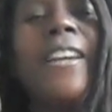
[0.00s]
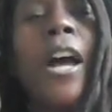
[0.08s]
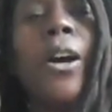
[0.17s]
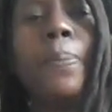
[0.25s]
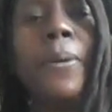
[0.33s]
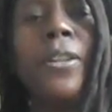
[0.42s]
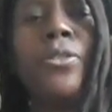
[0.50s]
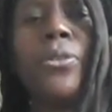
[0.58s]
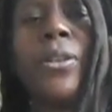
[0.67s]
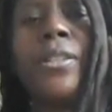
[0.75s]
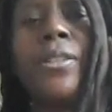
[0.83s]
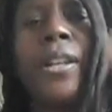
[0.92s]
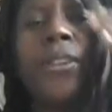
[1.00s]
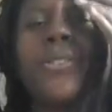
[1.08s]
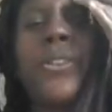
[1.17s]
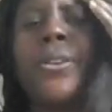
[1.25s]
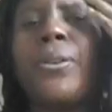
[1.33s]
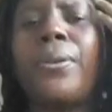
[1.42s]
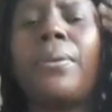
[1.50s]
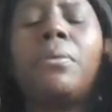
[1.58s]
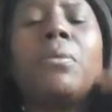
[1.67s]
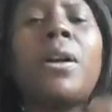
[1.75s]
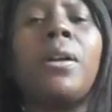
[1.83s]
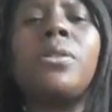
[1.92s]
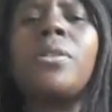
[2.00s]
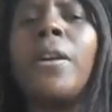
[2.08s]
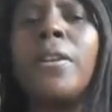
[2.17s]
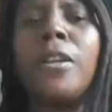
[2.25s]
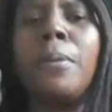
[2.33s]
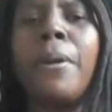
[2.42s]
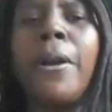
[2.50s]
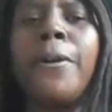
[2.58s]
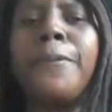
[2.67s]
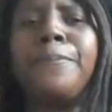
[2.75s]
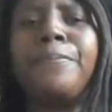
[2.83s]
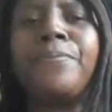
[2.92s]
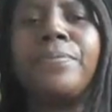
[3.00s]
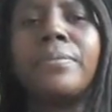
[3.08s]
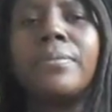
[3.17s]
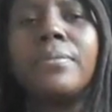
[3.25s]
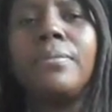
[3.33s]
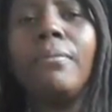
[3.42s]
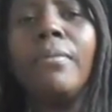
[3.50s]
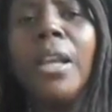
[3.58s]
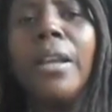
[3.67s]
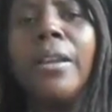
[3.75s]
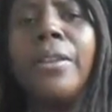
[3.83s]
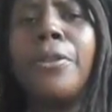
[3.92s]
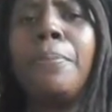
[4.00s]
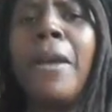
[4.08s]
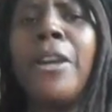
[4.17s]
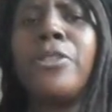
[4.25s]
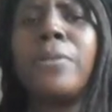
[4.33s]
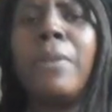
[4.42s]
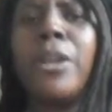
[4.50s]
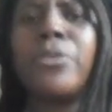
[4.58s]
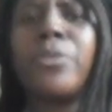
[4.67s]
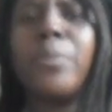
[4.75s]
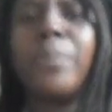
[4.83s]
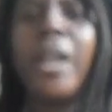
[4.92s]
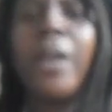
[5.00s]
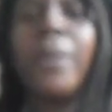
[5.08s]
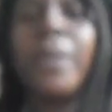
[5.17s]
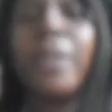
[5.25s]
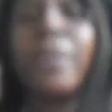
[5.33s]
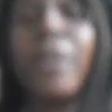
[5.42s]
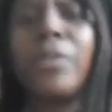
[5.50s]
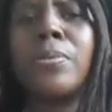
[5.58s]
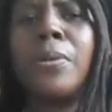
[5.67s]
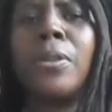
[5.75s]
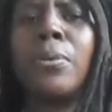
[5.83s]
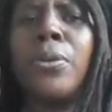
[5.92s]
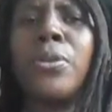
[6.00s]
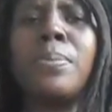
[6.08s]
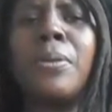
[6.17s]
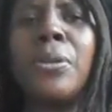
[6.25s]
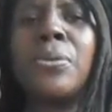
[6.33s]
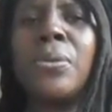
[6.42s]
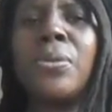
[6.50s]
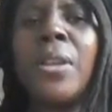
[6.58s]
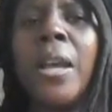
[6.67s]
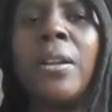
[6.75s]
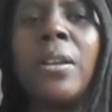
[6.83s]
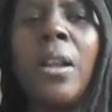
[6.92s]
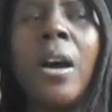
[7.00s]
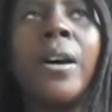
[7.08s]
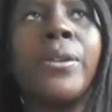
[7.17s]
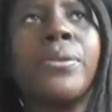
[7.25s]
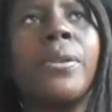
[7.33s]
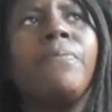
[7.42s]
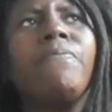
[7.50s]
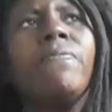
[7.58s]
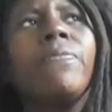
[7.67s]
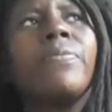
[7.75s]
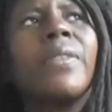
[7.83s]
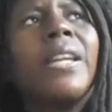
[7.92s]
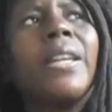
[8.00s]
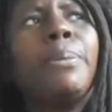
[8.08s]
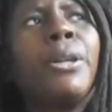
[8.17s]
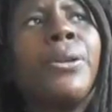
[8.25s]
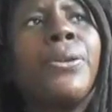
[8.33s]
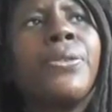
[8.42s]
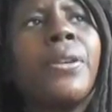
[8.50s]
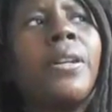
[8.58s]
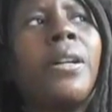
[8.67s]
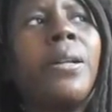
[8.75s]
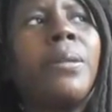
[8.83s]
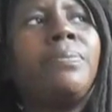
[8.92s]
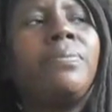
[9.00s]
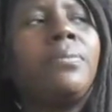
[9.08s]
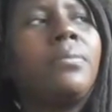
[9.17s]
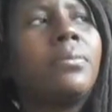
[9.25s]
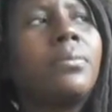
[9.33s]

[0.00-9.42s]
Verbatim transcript: I hope you enjoyed today's show where I was talking about the magic mushroom and how it connects with Christmas and Santa Claus. Because um,